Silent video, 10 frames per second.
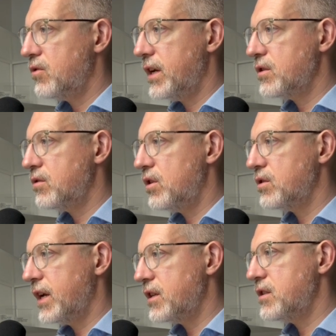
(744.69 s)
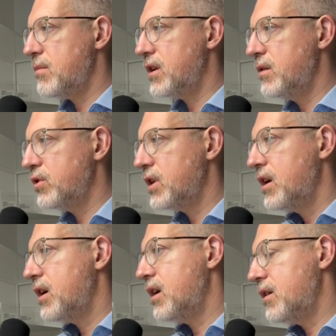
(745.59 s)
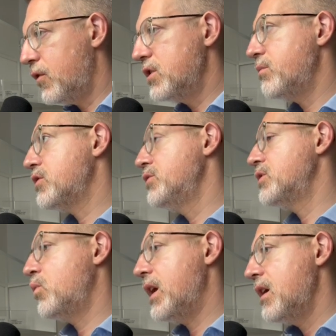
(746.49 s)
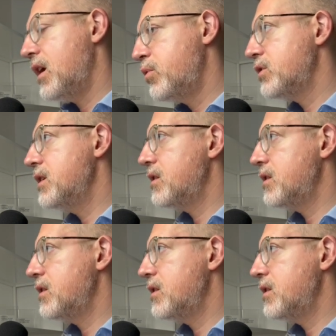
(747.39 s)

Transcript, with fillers: What role did AI play in that part of the seminar?